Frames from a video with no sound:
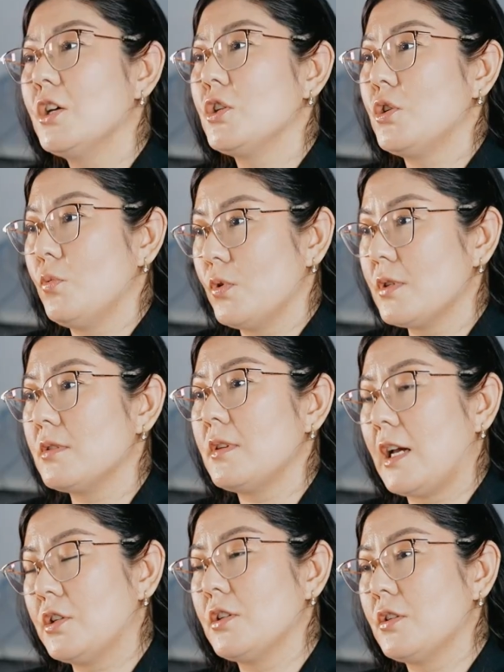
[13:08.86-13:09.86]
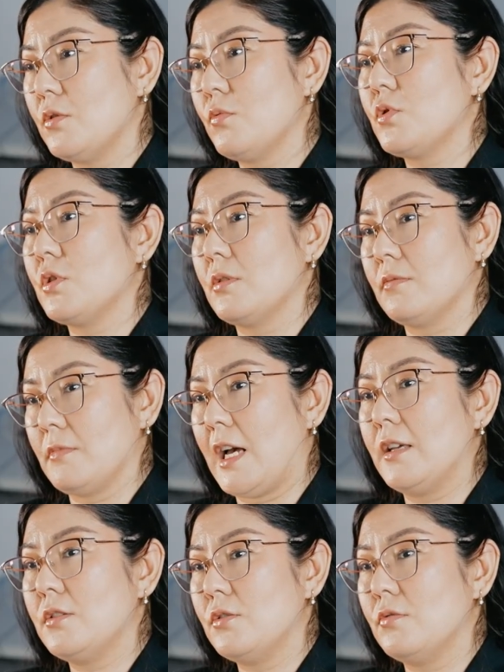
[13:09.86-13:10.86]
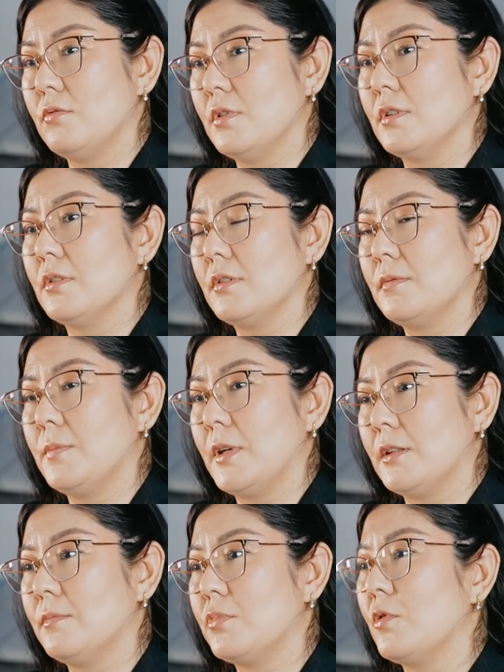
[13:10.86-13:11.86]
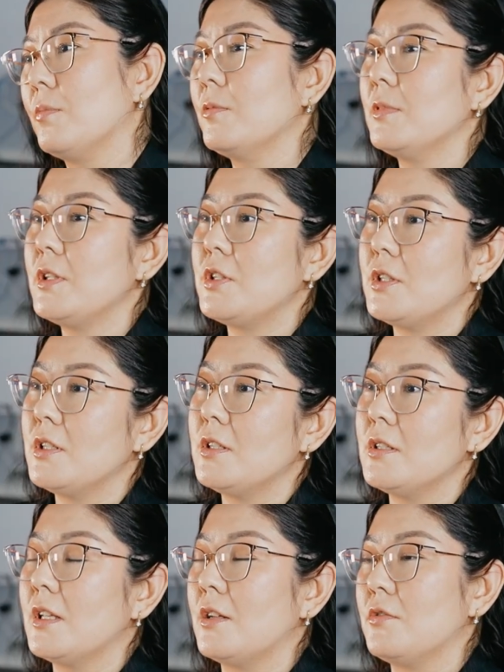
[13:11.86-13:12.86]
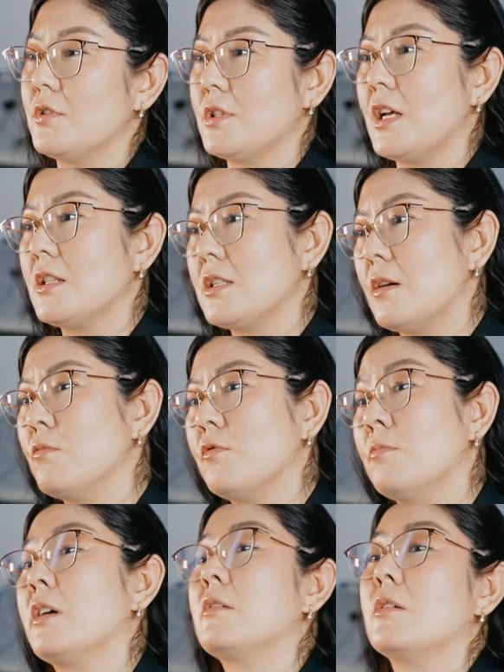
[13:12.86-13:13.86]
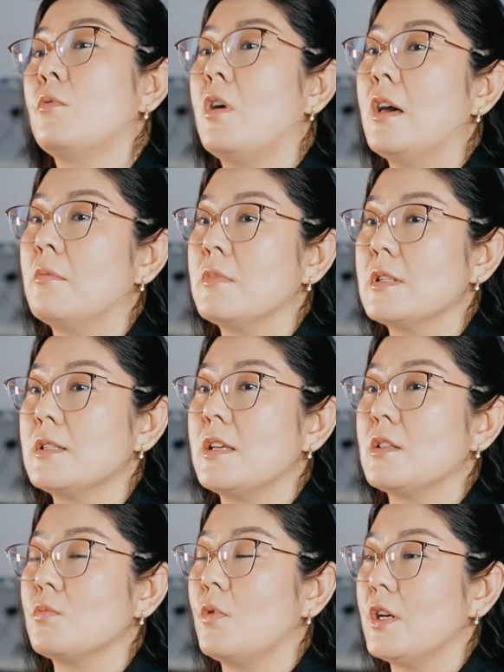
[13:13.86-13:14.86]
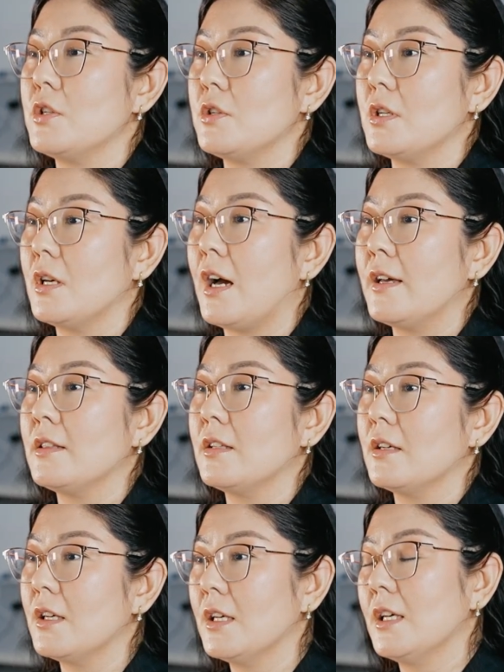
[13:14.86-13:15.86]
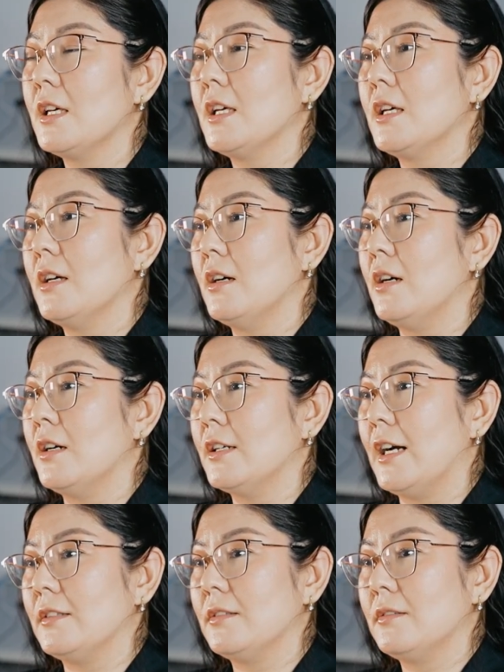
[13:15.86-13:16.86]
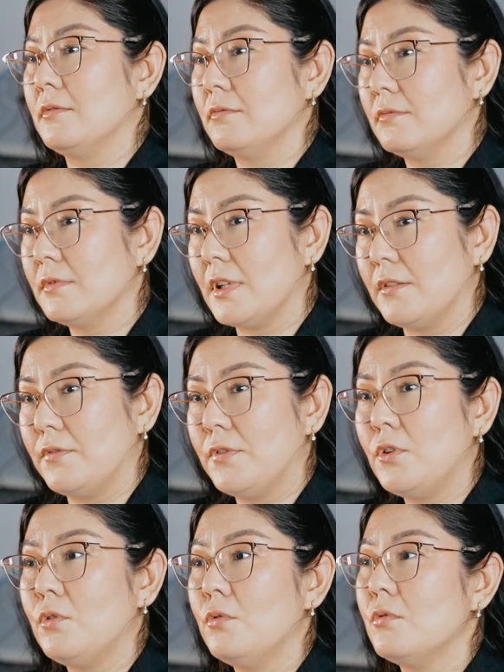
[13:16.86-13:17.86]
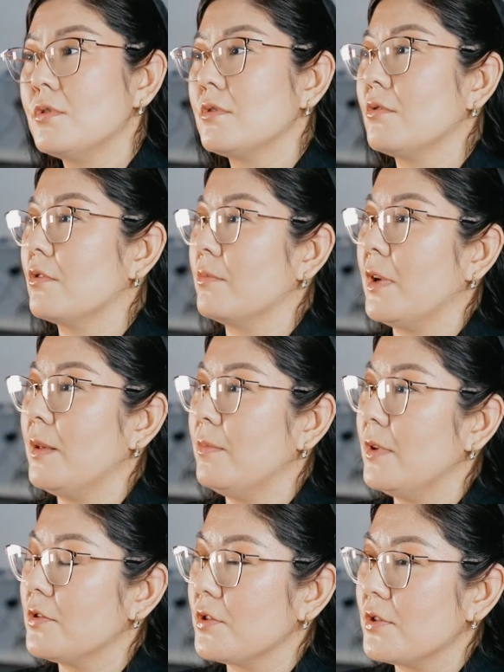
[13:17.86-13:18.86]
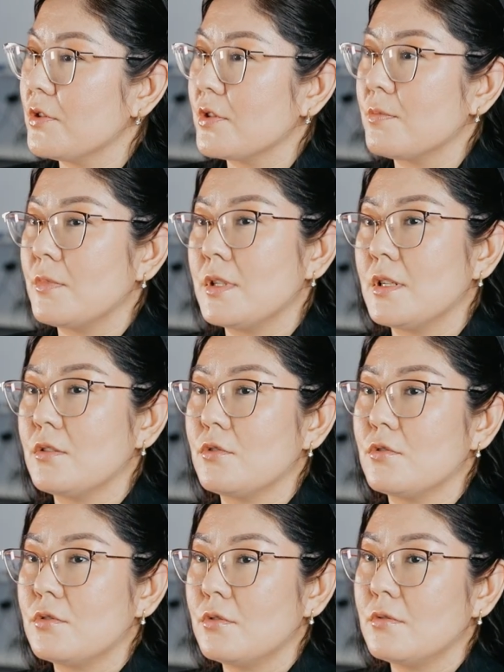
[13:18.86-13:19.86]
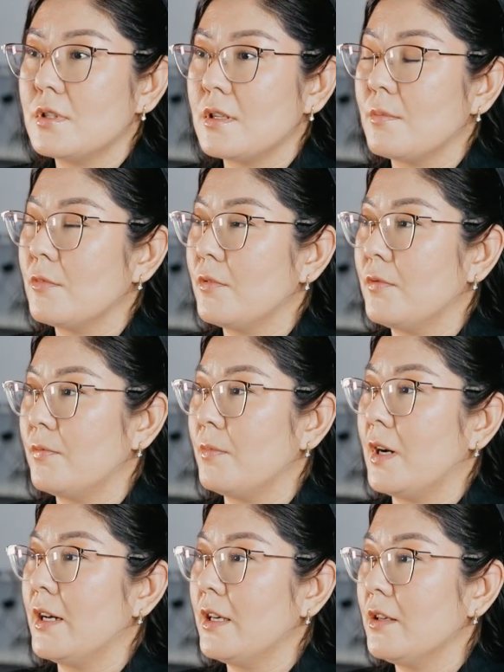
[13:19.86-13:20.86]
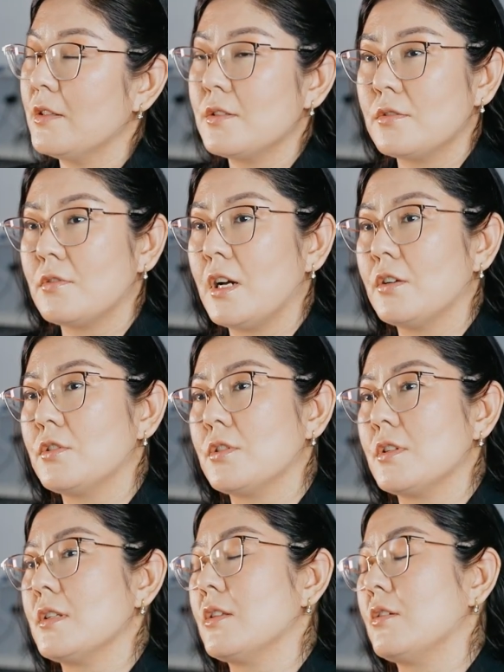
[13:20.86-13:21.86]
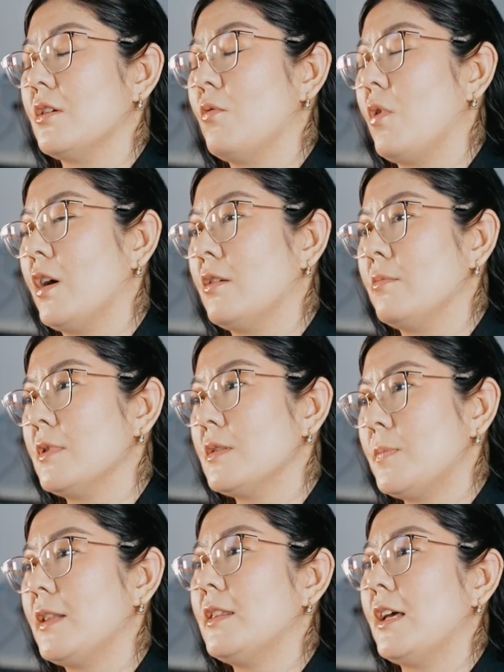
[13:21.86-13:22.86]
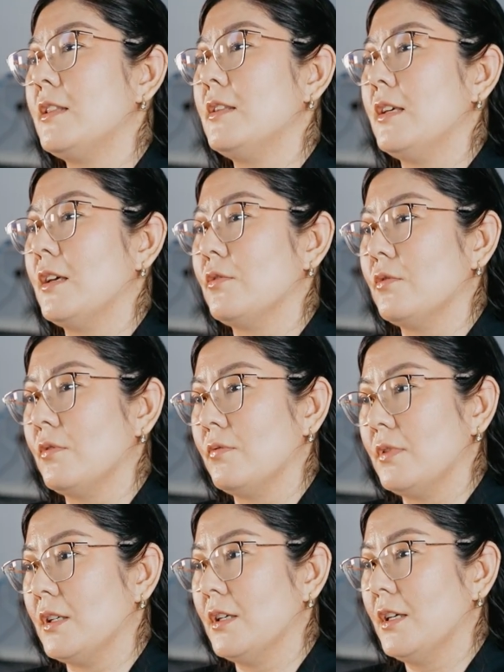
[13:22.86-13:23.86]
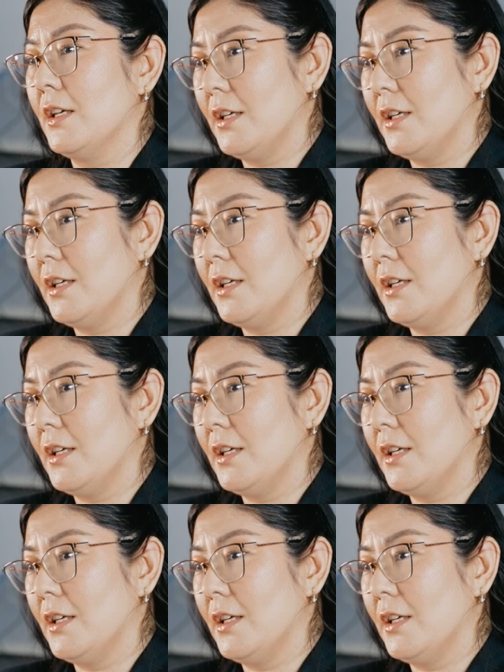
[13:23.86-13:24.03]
She was a nice student, but probably she didn't understand some of my requirements. That's why she kind of got confused, or maybe she just misunderstood some of my instructions and requirements. But at the end of the